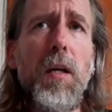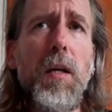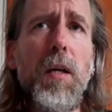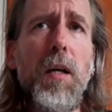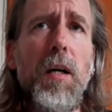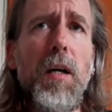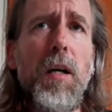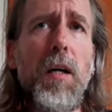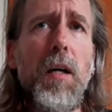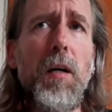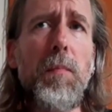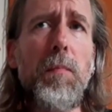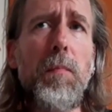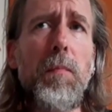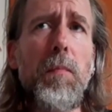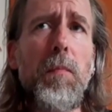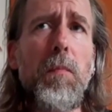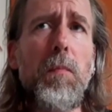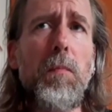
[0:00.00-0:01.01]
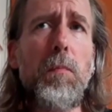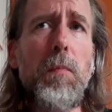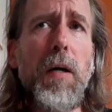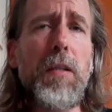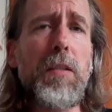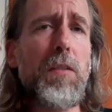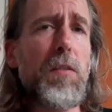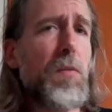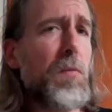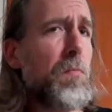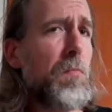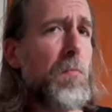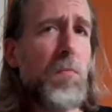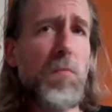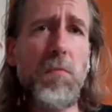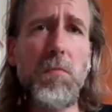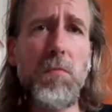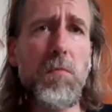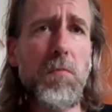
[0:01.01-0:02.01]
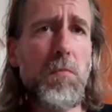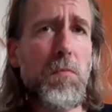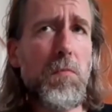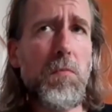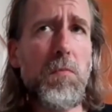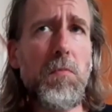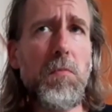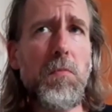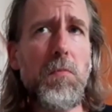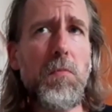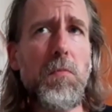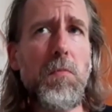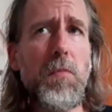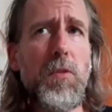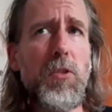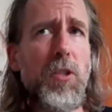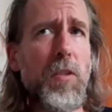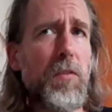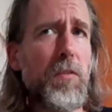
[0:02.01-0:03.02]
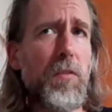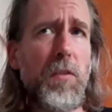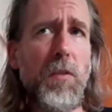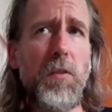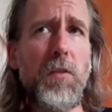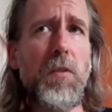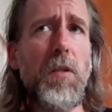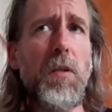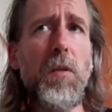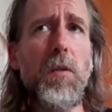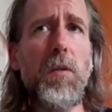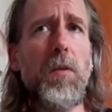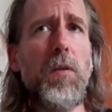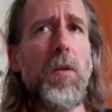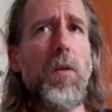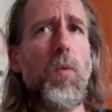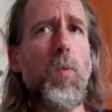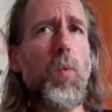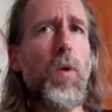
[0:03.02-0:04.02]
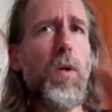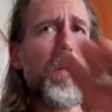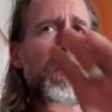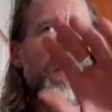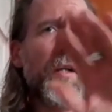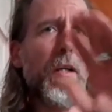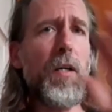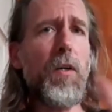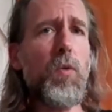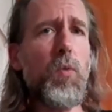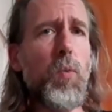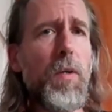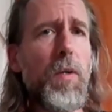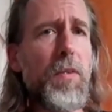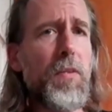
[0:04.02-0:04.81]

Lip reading: But just so you know, workout with a